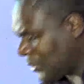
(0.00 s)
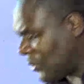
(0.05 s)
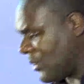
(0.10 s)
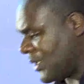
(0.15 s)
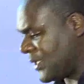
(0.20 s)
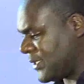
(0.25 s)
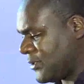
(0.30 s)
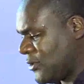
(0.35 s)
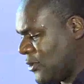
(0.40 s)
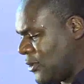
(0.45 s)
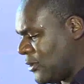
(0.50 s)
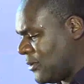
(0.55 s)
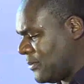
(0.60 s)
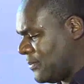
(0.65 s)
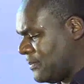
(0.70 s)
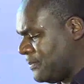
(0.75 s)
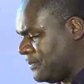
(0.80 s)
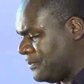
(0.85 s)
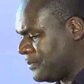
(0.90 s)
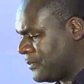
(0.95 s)
towards God.
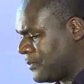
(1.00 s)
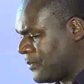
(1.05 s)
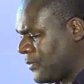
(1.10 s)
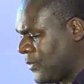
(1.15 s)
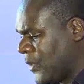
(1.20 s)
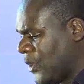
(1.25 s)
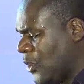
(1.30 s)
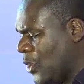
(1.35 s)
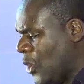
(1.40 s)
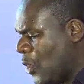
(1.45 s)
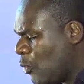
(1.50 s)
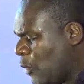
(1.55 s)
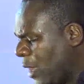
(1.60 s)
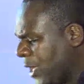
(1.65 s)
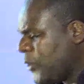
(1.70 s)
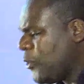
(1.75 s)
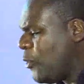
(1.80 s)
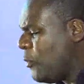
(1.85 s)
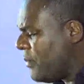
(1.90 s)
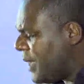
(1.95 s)

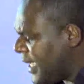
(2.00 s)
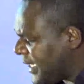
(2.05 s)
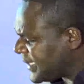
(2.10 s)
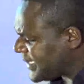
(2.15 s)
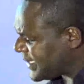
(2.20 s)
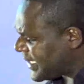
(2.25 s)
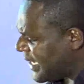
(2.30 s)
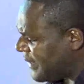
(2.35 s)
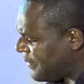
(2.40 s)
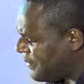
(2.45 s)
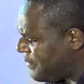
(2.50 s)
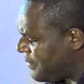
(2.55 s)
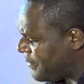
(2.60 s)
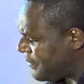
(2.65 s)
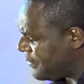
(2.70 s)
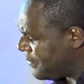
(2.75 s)
When you mess up,